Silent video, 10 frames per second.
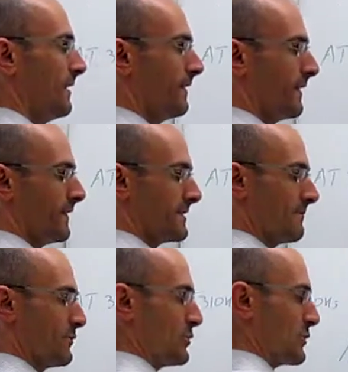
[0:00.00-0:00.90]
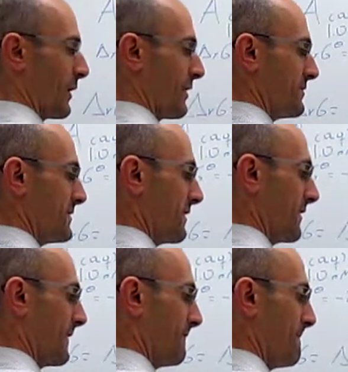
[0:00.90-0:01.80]
then the temperature is 310
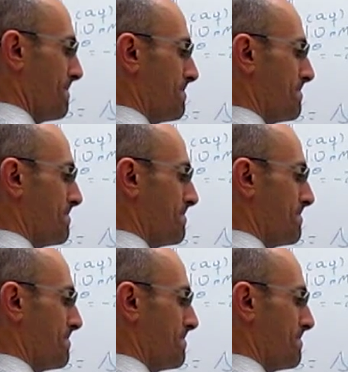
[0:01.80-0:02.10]
Kelvin.